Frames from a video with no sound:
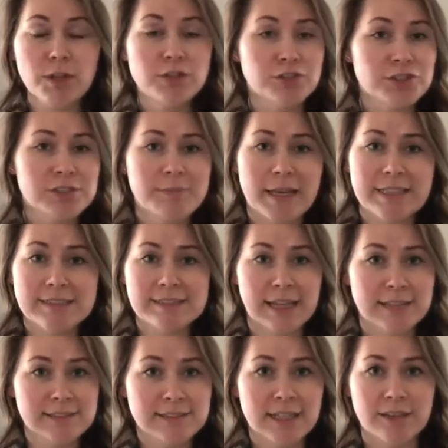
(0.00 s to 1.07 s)
It just makes
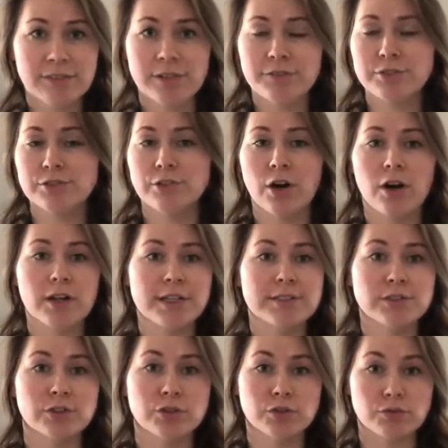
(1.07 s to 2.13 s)
sense. Even if your dog
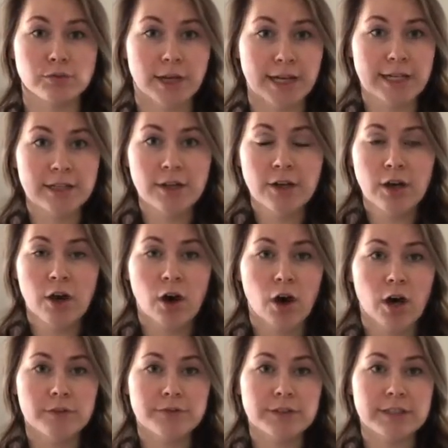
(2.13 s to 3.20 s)
is great
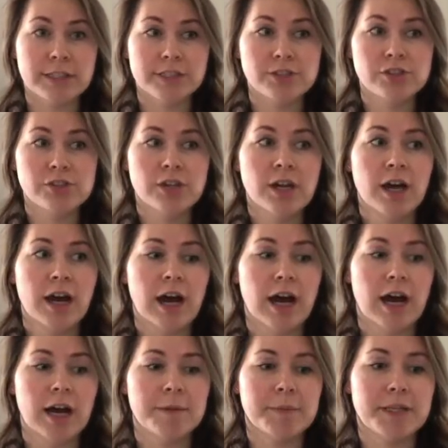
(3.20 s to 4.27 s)
off leash,
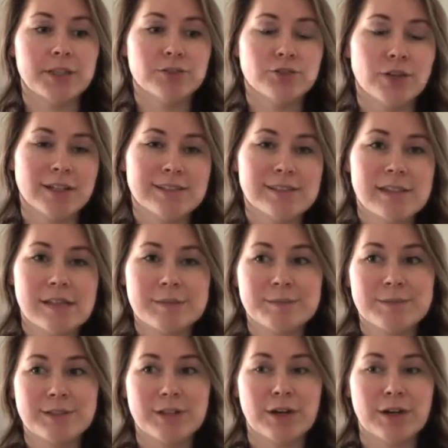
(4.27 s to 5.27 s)
and you trust them,